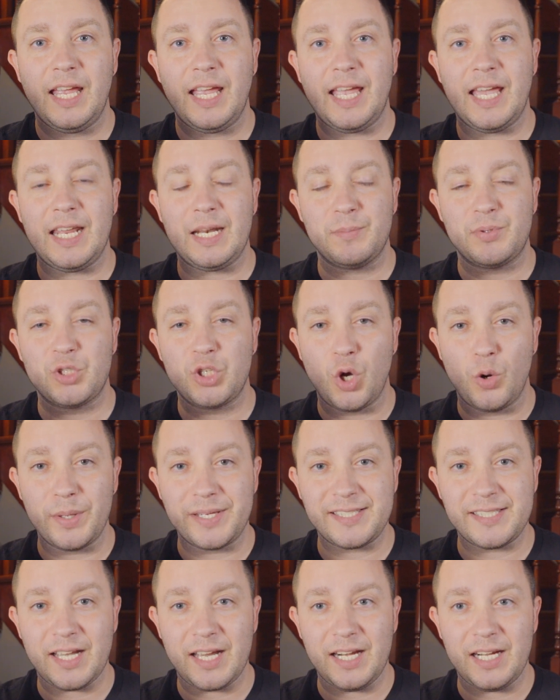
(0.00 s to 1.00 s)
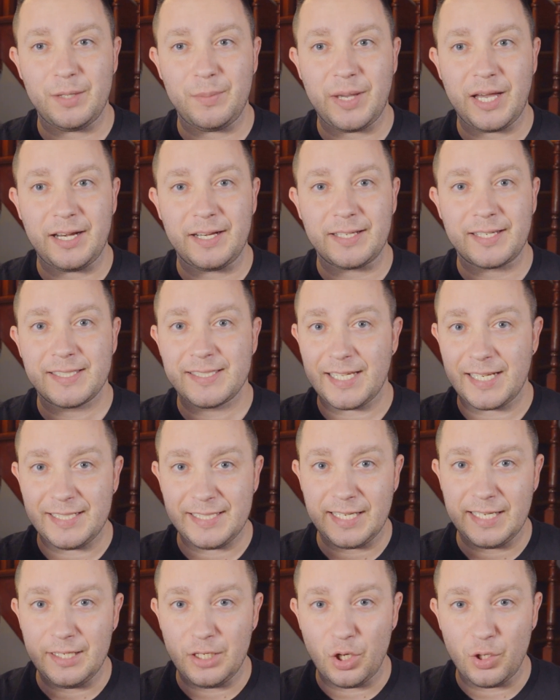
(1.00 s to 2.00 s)
And I'm so excited about it because I
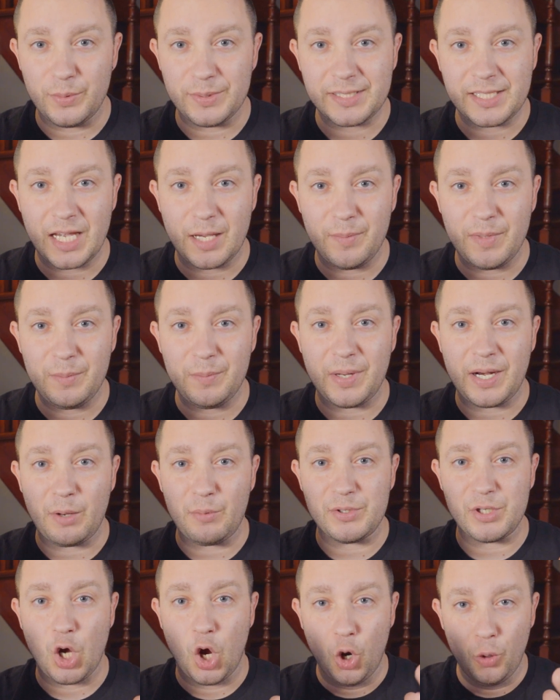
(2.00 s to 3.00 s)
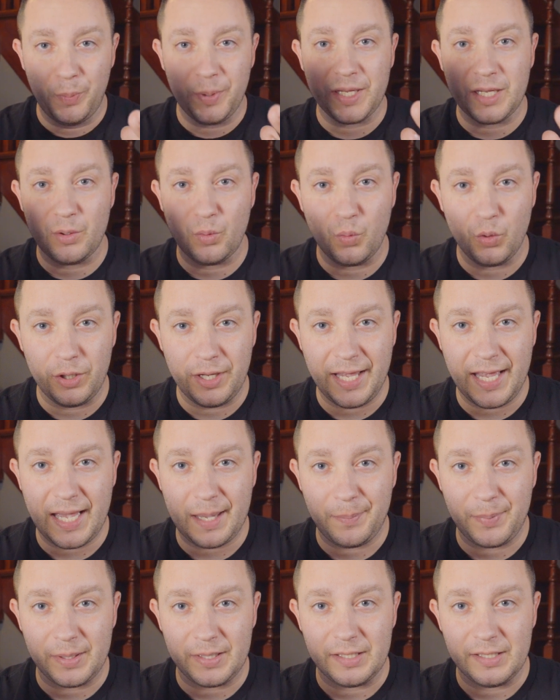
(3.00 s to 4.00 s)
didn't know it was coming, but I was hoping it would
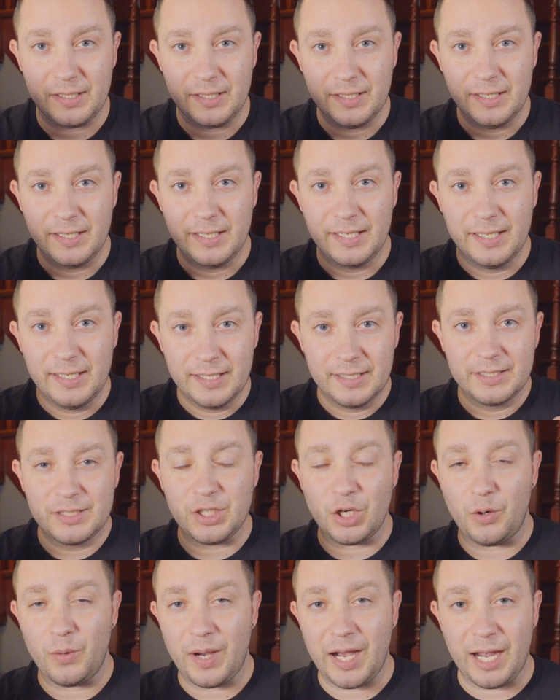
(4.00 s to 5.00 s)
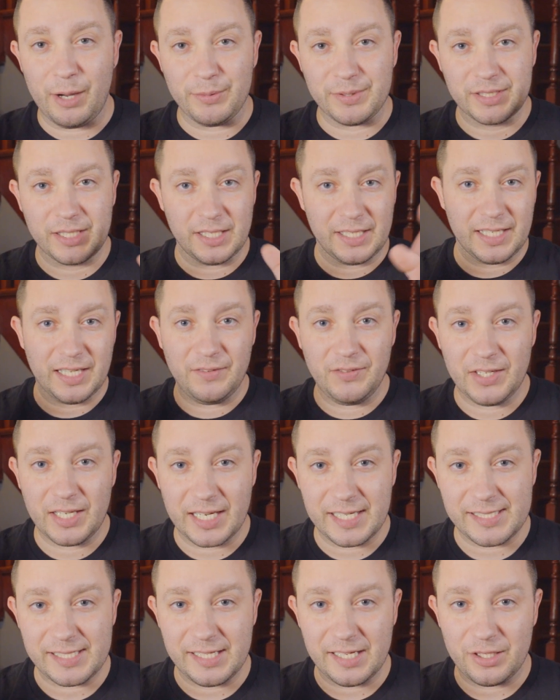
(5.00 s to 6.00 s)
happen. So I was gonna give you
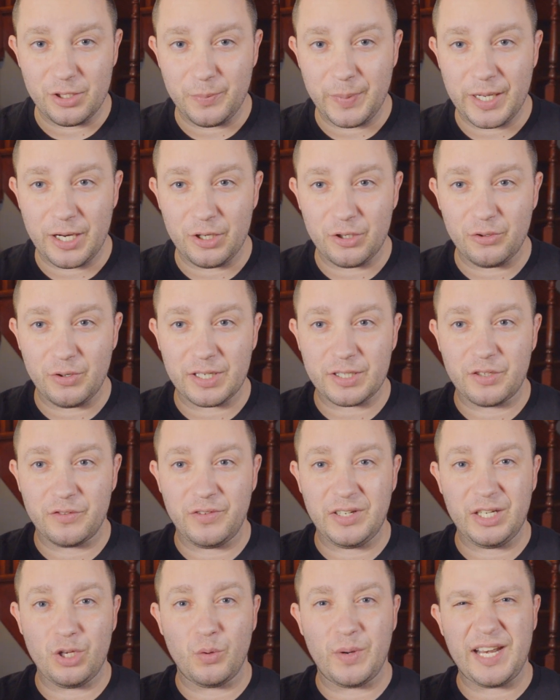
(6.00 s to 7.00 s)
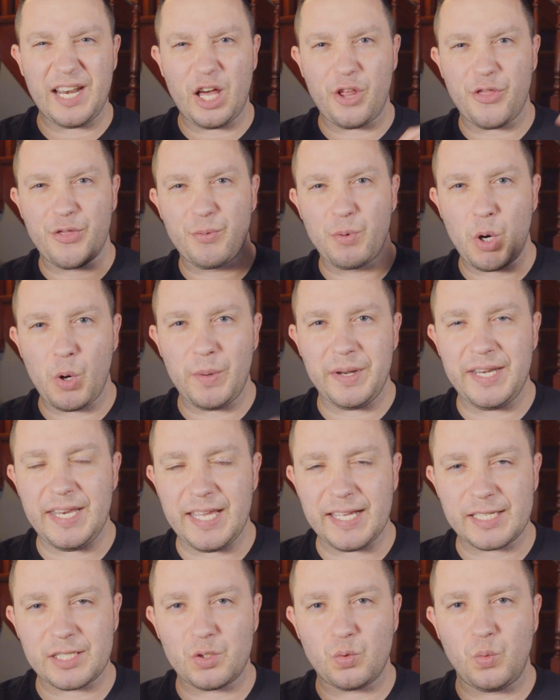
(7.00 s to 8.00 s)
guys another Power Director video and I'll throw it
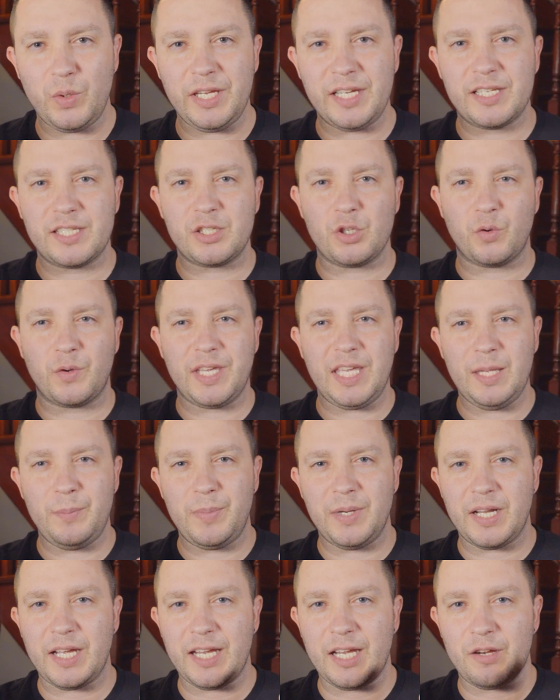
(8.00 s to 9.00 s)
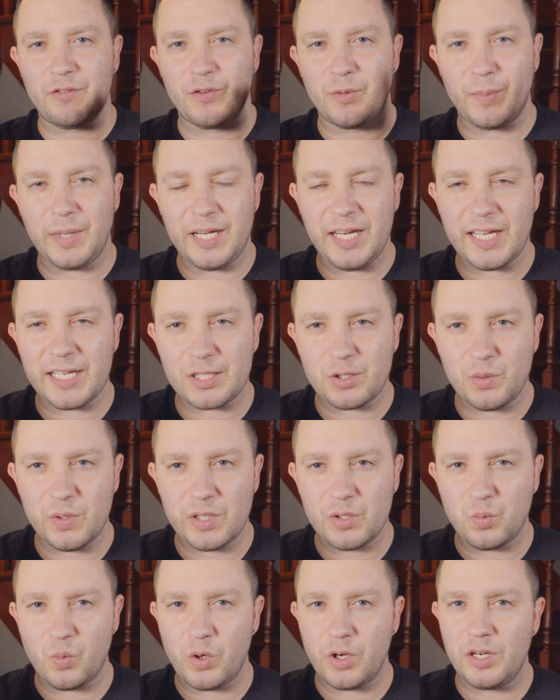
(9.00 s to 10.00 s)
next week. So keep an eye out for my next
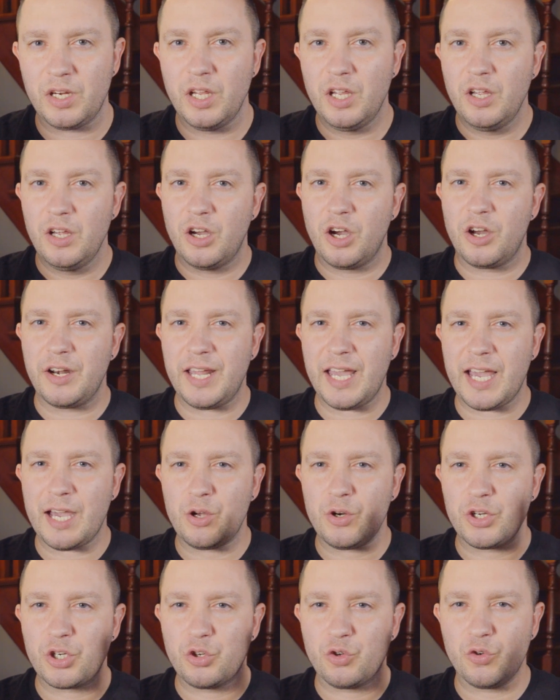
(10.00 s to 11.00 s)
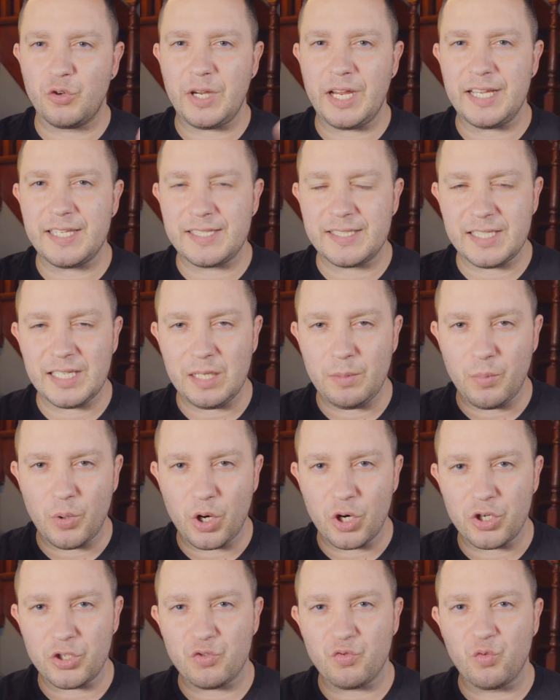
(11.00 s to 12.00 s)
week's one on how to create
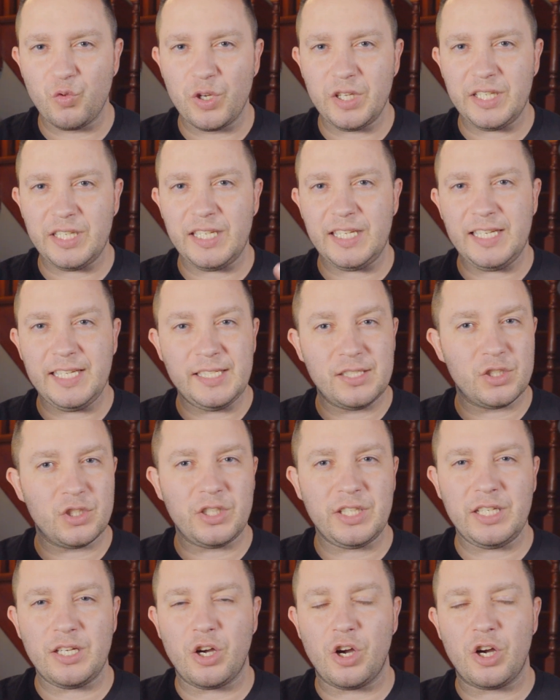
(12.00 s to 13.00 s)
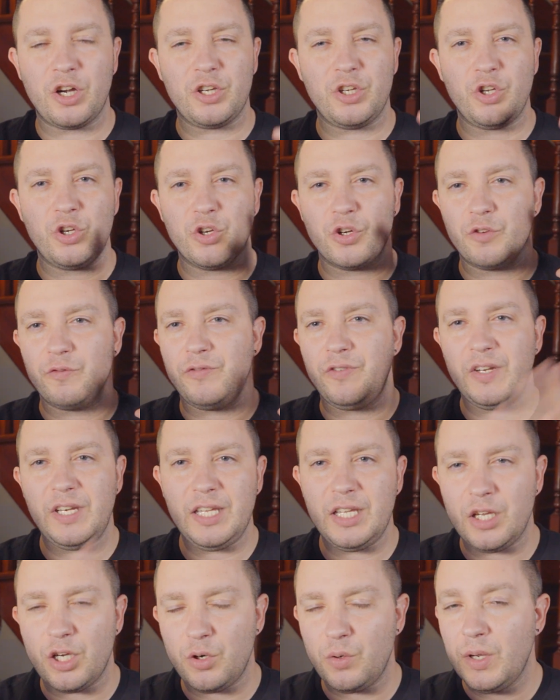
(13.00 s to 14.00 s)
cinebars really easily on your
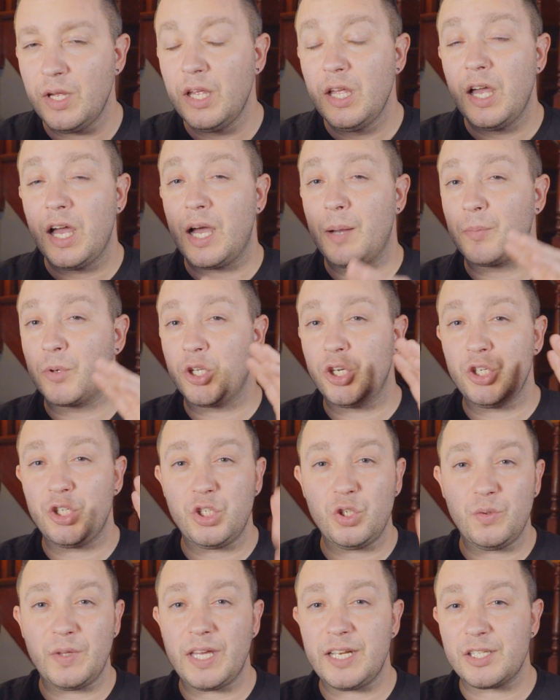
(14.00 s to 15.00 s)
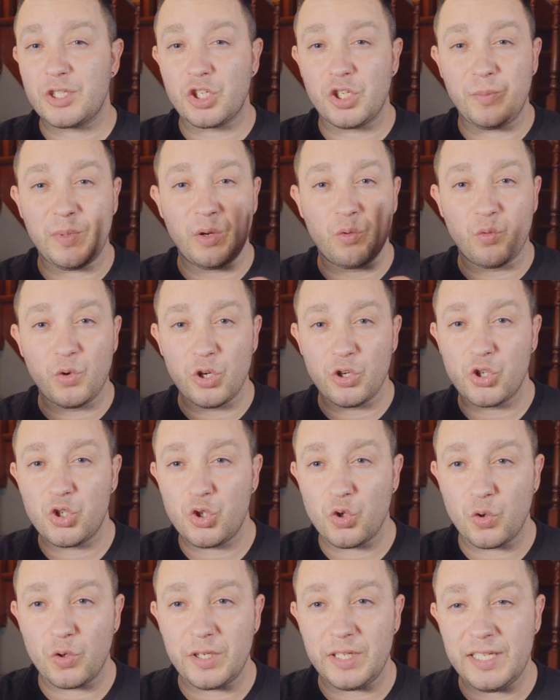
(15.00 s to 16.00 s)
video. I'm gonna do that. It's gonna be a real
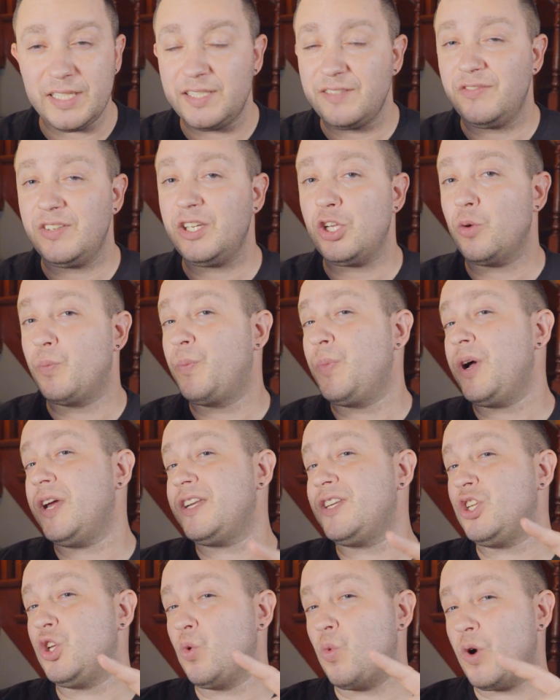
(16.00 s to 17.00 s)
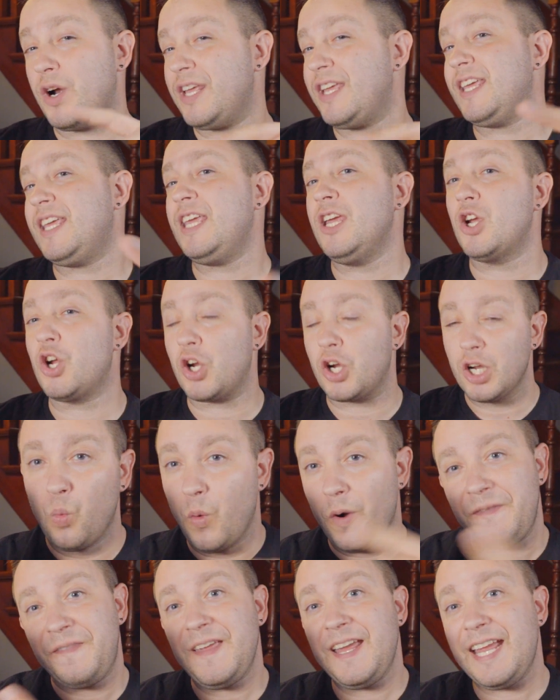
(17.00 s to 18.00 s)
short and easy video, but do you wanna hear
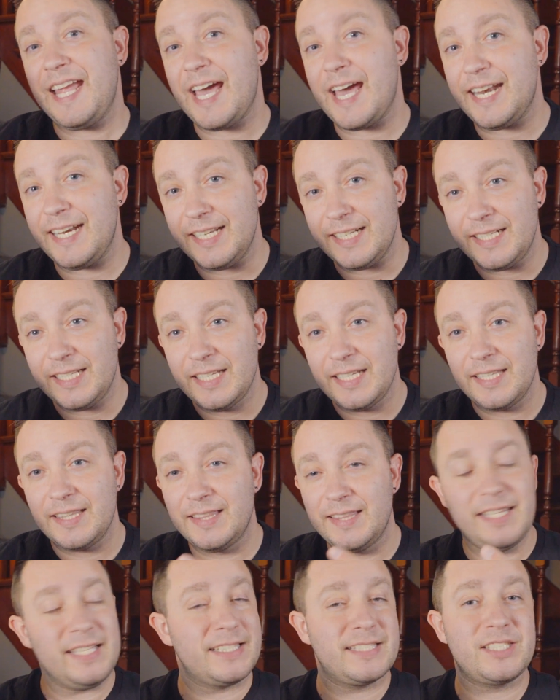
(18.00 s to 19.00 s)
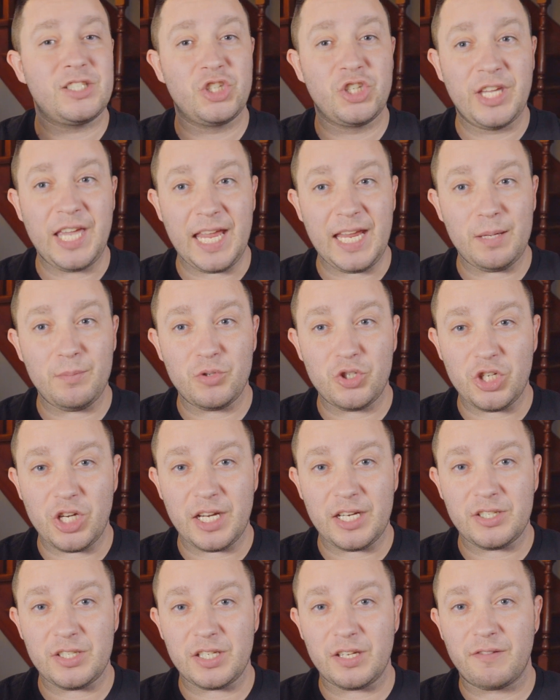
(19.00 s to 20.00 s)
what they added that's game
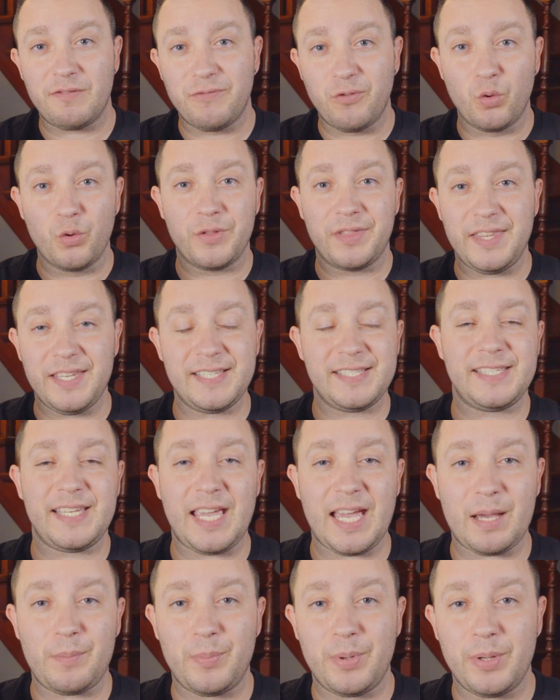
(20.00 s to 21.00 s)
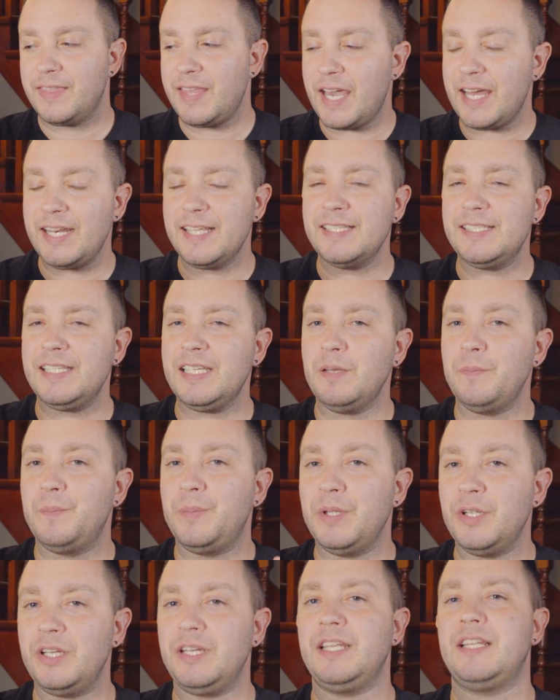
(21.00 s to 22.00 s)
changing for this app? That is the
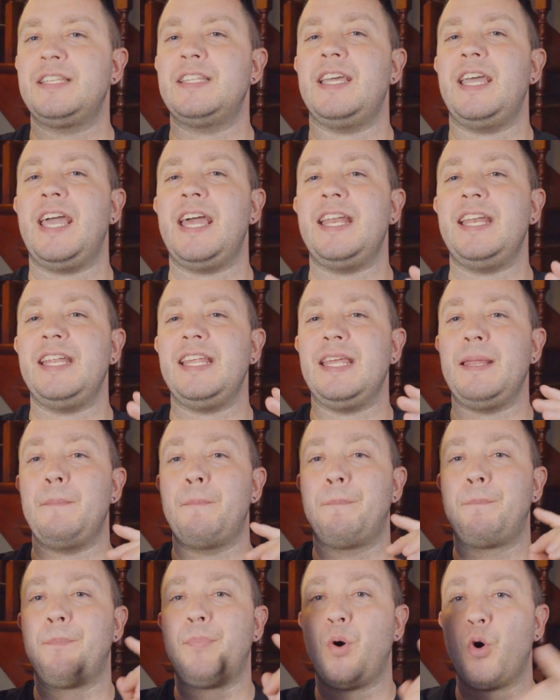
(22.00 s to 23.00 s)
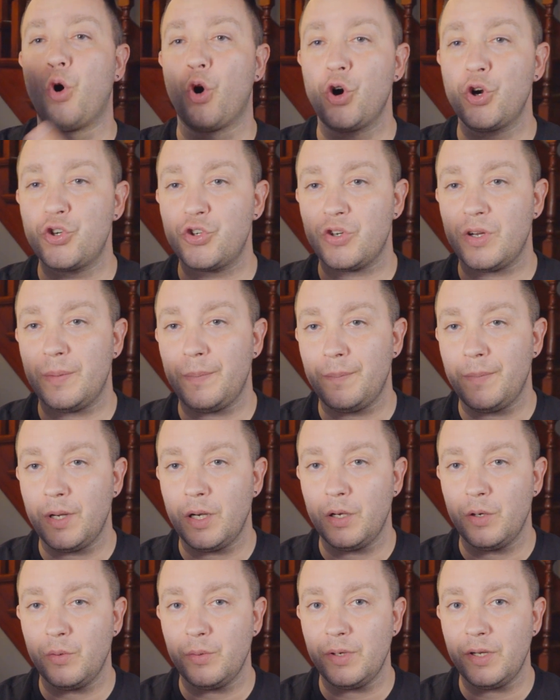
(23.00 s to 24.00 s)
ability to edit in portrait
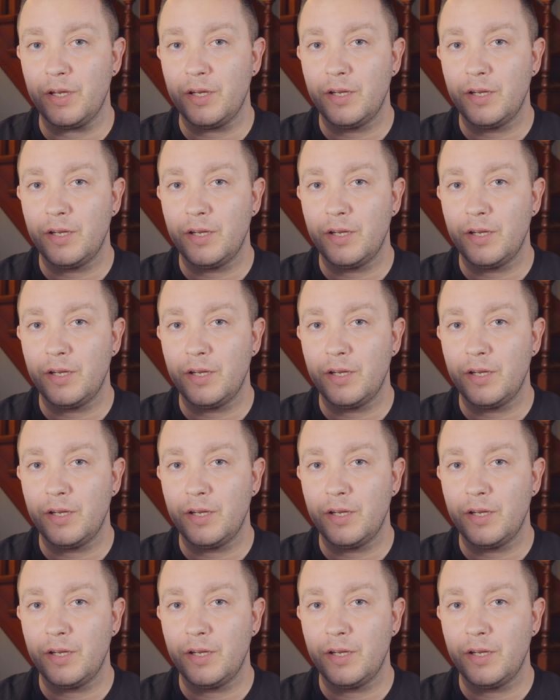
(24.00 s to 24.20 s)
mode.